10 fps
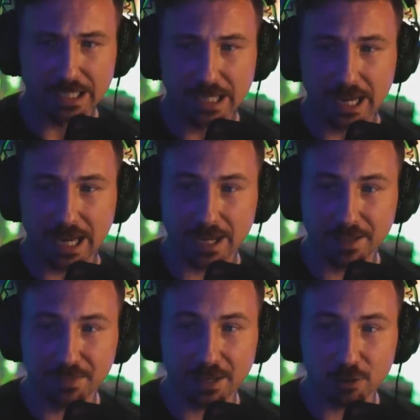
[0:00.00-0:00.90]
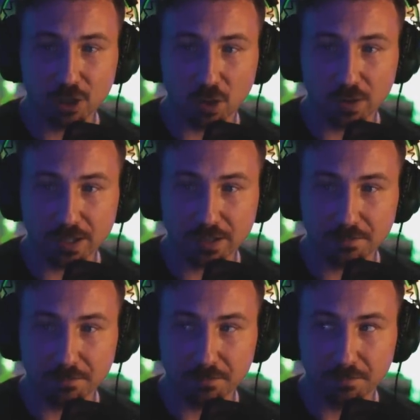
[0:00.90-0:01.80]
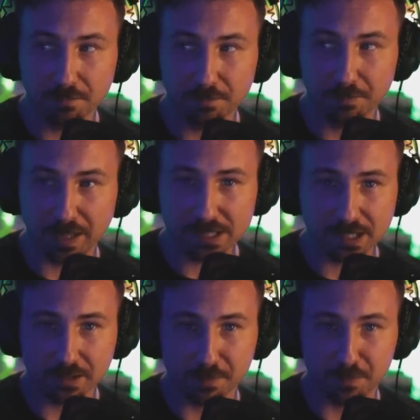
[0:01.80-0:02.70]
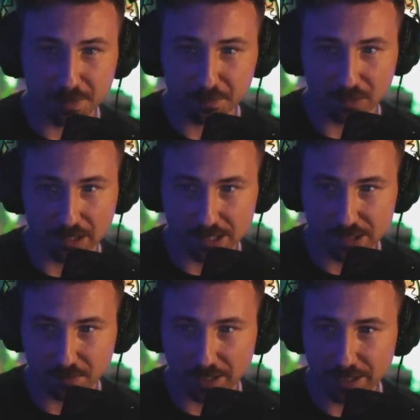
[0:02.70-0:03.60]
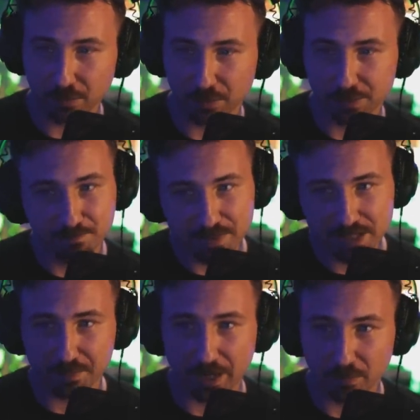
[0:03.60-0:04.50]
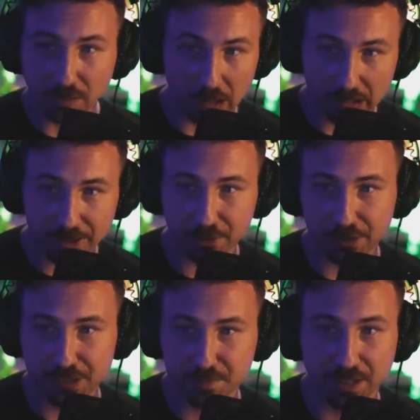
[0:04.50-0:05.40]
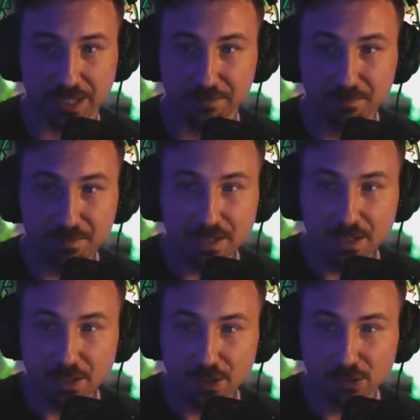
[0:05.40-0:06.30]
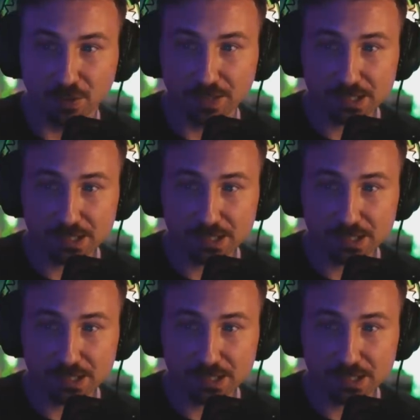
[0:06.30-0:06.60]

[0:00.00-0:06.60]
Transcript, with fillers: and they are going basically people right? Or somehow. I'll let her explain. So this